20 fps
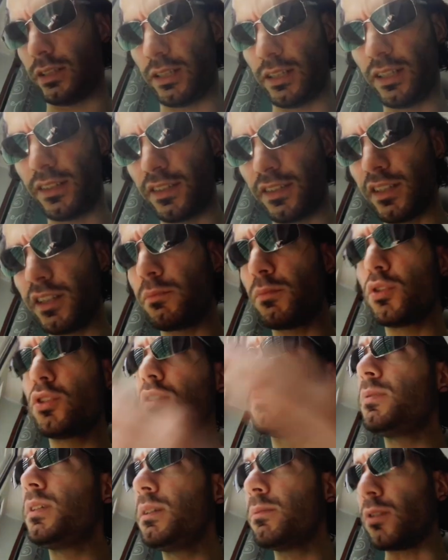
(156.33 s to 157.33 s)
Great day,
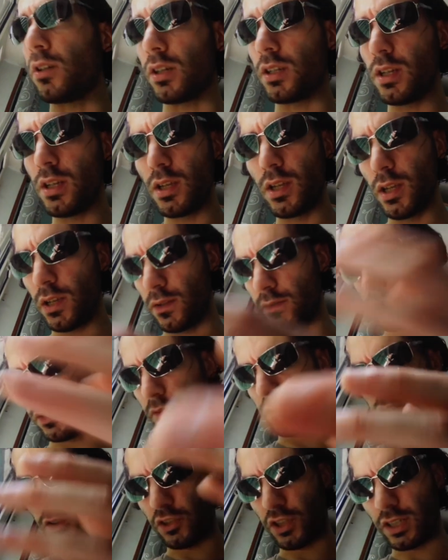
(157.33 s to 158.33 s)
all the people.
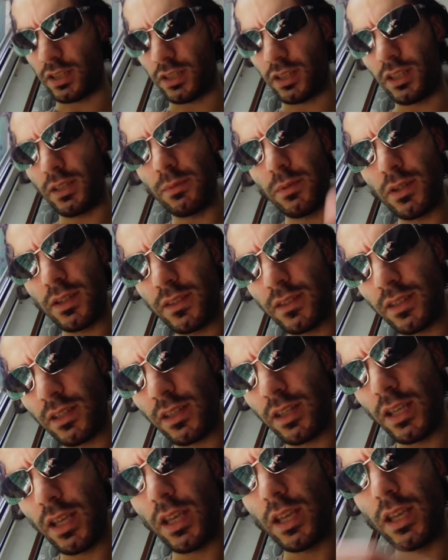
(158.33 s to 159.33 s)
Follow the channel and the reports.
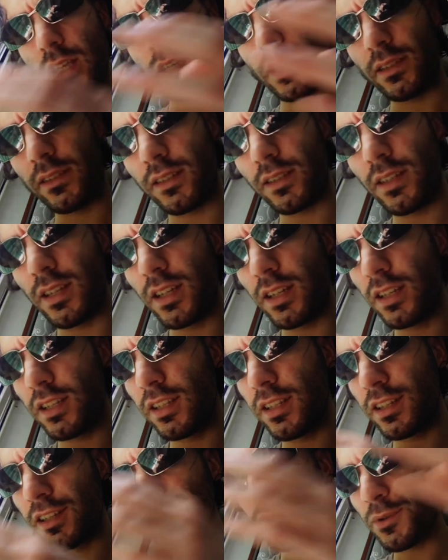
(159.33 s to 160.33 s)
And so, I'm
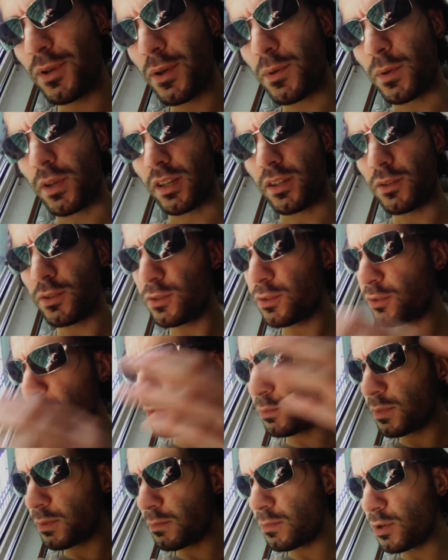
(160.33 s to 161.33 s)
going to have you.
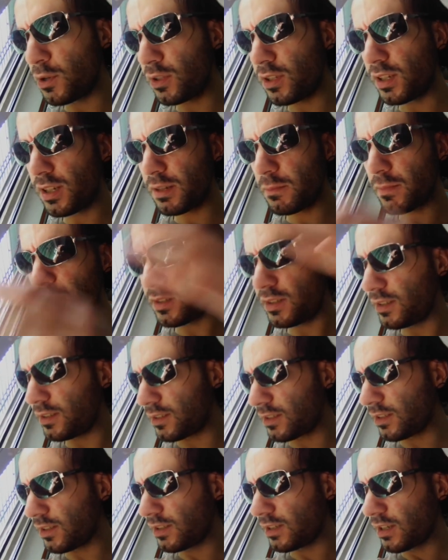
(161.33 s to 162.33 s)
Also, my brother and my
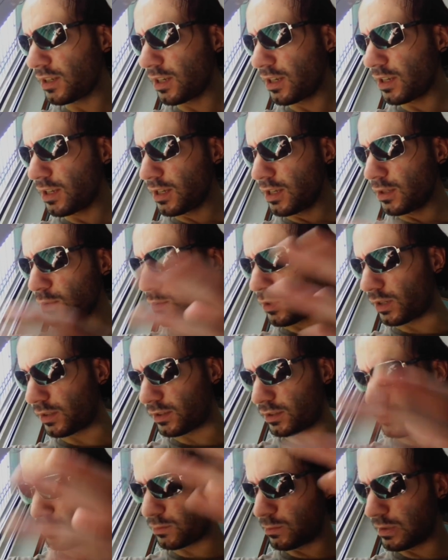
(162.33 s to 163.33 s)
sister.
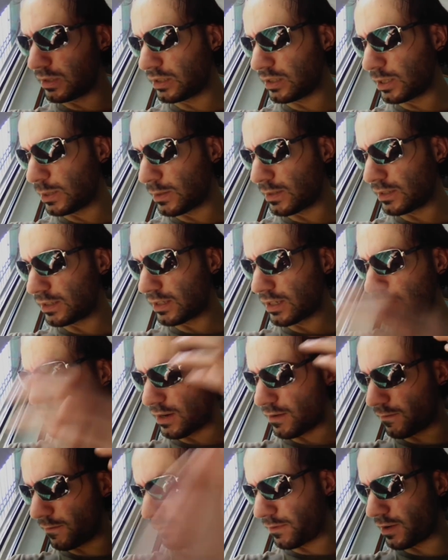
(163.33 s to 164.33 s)
Brothers and sisters.
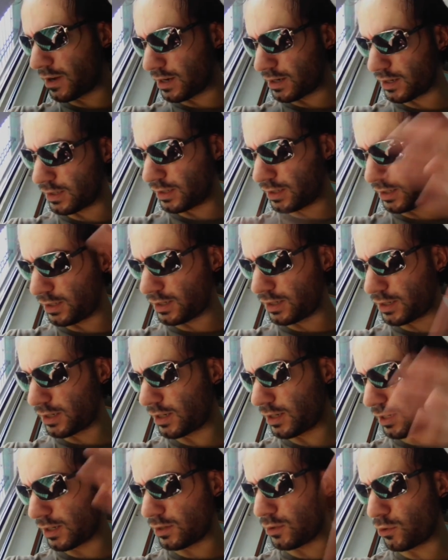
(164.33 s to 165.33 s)
And
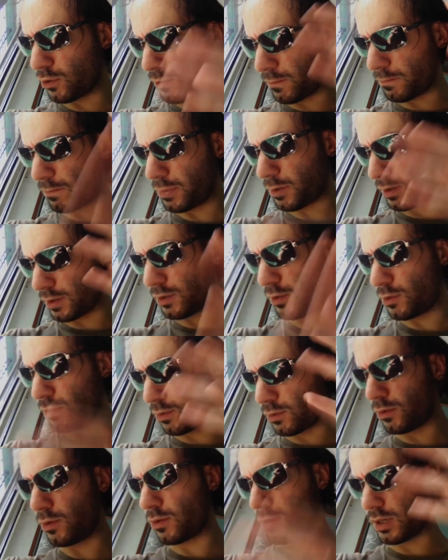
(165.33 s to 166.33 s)
finally, I hope
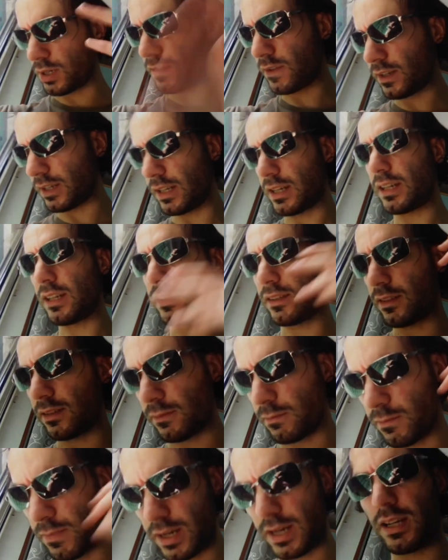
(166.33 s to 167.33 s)
you all have a
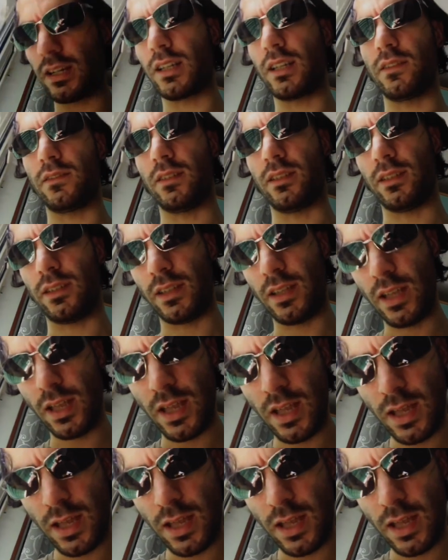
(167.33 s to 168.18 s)
great breakfast.